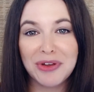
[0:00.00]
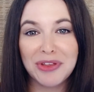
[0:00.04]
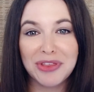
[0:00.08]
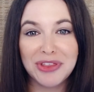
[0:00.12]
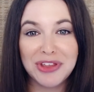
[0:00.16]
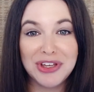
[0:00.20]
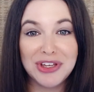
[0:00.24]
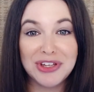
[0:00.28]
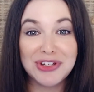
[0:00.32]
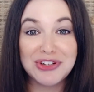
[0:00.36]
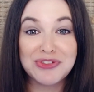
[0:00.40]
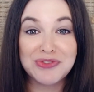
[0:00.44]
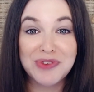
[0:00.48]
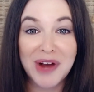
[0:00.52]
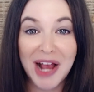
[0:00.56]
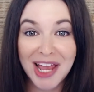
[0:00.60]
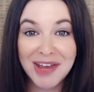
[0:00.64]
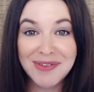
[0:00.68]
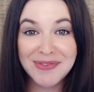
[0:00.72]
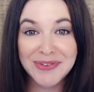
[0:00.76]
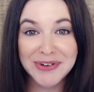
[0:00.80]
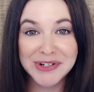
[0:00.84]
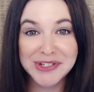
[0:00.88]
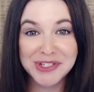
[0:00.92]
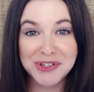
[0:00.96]
the
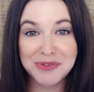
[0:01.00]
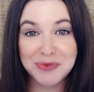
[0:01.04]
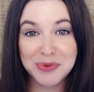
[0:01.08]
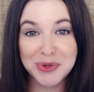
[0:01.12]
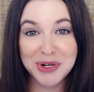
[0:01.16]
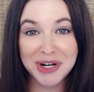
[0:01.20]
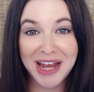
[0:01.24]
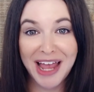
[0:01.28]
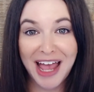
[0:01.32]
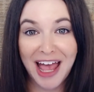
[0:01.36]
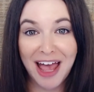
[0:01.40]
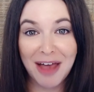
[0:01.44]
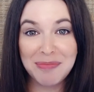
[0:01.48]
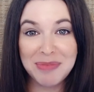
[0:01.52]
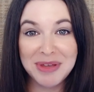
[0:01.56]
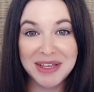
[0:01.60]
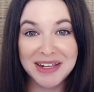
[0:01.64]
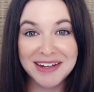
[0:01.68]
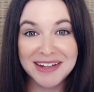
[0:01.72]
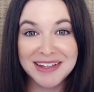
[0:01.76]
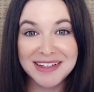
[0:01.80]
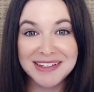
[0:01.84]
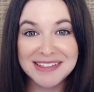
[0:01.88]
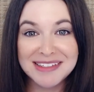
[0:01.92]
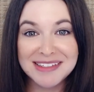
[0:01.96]
drivers of work
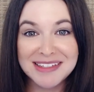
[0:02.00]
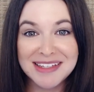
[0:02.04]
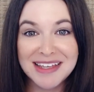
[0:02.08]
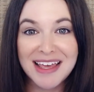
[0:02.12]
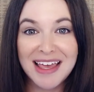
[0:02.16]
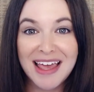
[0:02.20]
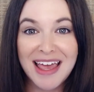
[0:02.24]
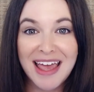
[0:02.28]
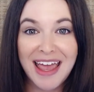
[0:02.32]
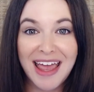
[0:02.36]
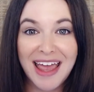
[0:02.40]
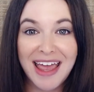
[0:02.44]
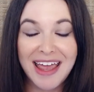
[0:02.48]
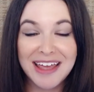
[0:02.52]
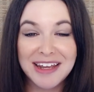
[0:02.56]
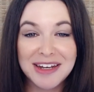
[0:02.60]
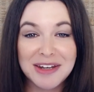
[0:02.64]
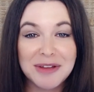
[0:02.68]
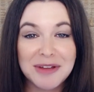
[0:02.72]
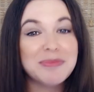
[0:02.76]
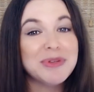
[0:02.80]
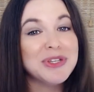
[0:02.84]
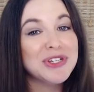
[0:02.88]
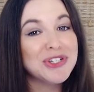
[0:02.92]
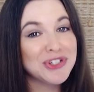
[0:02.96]
happiness
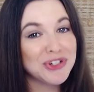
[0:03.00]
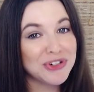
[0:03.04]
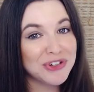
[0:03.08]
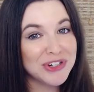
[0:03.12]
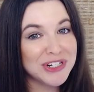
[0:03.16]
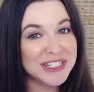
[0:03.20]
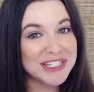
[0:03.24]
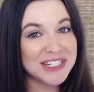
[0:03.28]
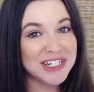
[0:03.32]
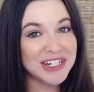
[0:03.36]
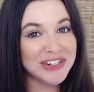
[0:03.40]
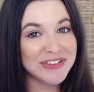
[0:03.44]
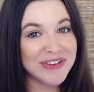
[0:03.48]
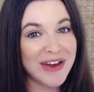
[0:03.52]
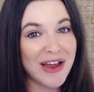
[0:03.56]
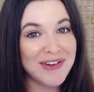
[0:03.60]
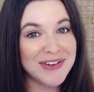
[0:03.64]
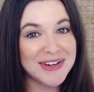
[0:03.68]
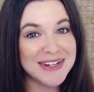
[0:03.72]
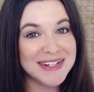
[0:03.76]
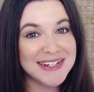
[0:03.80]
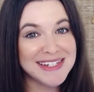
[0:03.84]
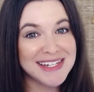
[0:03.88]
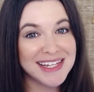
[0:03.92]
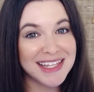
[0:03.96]
and be sure to stick
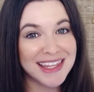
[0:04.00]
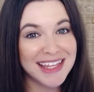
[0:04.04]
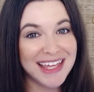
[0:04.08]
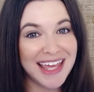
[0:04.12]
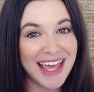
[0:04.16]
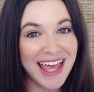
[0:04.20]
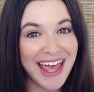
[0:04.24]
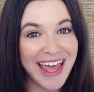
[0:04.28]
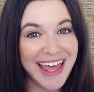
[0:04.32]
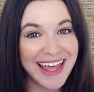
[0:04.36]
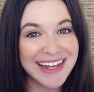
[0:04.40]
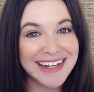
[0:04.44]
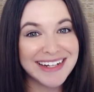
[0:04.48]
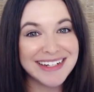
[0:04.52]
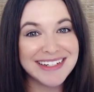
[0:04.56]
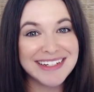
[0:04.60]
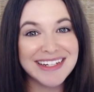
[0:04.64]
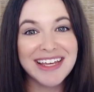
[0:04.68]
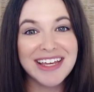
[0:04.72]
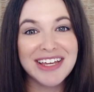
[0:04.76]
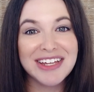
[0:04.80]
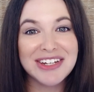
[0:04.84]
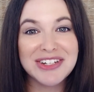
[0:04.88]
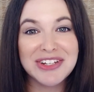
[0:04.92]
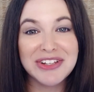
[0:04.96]
around until the end
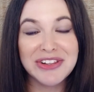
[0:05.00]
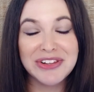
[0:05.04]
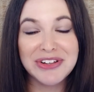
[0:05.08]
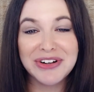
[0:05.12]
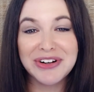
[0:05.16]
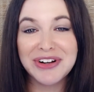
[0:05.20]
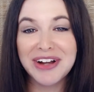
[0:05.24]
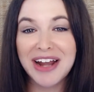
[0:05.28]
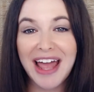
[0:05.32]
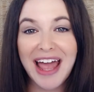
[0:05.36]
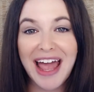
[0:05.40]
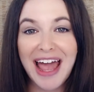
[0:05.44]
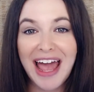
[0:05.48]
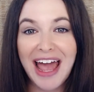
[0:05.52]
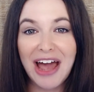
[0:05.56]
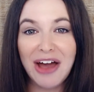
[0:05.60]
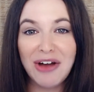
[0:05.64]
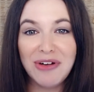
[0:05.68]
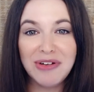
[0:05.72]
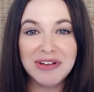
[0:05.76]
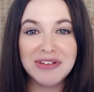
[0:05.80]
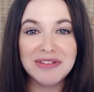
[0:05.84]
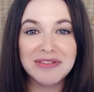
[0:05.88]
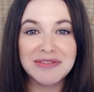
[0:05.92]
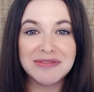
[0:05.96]
to learn
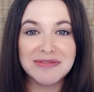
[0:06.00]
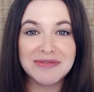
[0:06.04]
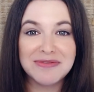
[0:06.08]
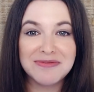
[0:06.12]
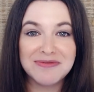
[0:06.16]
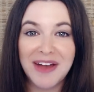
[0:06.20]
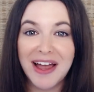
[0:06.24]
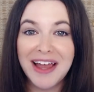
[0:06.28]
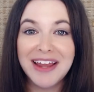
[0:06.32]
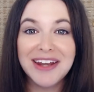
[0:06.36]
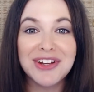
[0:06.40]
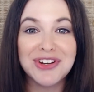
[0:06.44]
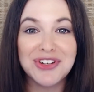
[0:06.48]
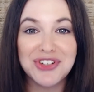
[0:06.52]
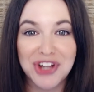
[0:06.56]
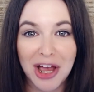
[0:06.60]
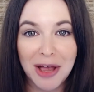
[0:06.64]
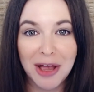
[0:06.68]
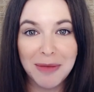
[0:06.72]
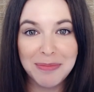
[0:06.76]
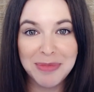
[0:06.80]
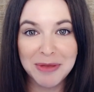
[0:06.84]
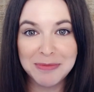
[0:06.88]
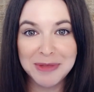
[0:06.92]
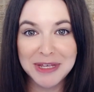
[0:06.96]
how to find a
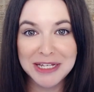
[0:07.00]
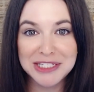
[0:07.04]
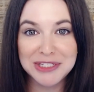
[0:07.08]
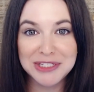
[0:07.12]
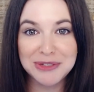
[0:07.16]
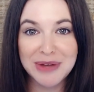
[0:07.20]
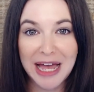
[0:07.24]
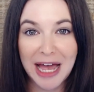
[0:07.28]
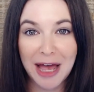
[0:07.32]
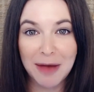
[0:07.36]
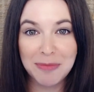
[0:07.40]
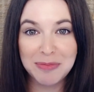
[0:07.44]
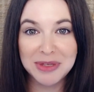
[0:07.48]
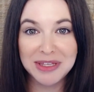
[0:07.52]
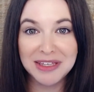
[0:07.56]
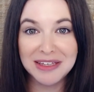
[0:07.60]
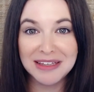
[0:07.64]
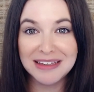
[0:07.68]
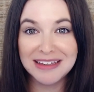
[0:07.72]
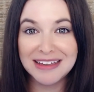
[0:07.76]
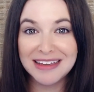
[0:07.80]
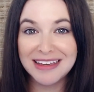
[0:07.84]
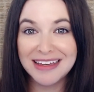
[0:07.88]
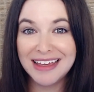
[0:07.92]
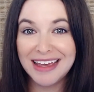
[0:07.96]
job that makes you
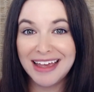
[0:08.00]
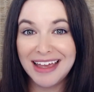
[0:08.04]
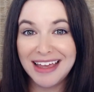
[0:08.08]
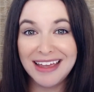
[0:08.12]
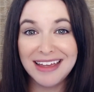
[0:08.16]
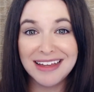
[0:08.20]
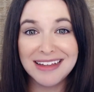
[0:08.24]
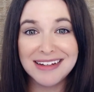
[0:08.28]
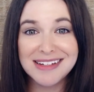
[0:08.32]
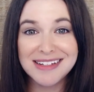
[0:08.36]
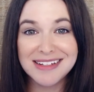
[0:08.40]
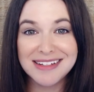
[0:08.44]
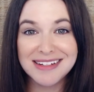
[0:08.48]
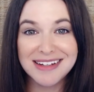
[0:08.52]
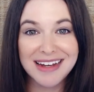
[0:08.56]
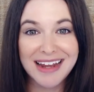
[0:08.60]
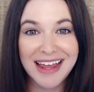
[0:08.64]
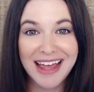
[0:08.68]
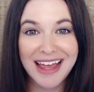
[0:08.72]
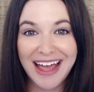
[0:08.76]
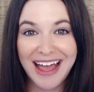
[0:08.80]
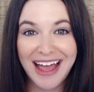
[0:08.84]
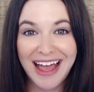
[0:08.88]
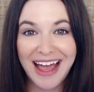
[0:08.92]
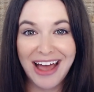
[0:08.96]
happy and
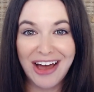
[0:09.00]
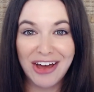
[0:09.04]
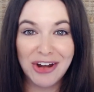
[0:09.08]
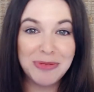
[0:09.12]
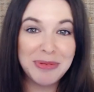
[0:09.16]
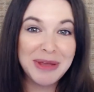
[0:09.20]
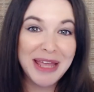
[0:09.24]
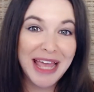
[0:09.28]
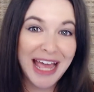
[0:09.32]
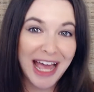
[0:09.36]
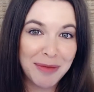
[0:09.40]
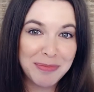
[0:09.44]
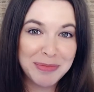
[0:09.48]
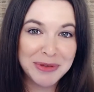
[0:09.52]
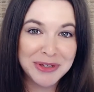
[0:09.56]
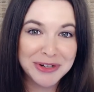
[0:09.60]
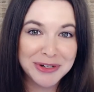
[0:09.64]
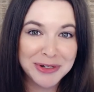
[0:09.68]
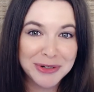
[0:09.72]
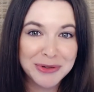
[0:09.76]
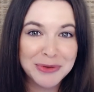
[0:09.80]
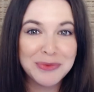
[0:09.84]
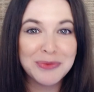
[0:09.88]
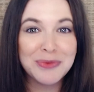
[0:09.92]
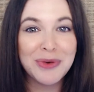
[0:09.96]
how to be
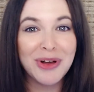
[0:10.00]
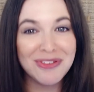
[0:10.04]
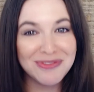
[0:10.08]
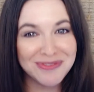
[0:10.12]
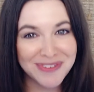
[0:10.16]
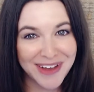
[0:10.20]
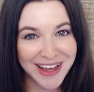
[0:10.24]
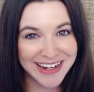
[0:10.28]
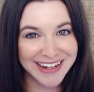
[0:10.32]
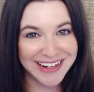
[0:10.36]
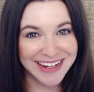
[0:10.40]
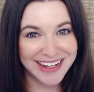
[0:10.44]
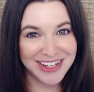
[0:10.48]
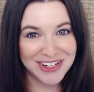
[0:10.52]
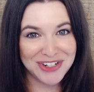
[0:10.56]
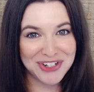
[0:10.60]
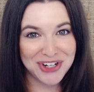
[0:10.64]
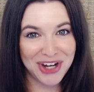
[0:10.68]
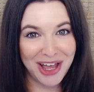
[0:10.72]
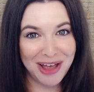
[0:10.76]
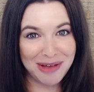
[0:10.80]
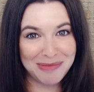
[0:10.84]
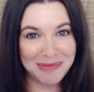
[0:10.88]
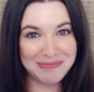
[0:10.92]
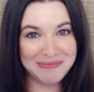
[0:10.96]
happier while finding a
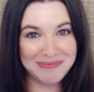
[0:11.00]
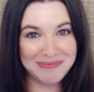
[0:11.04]
job.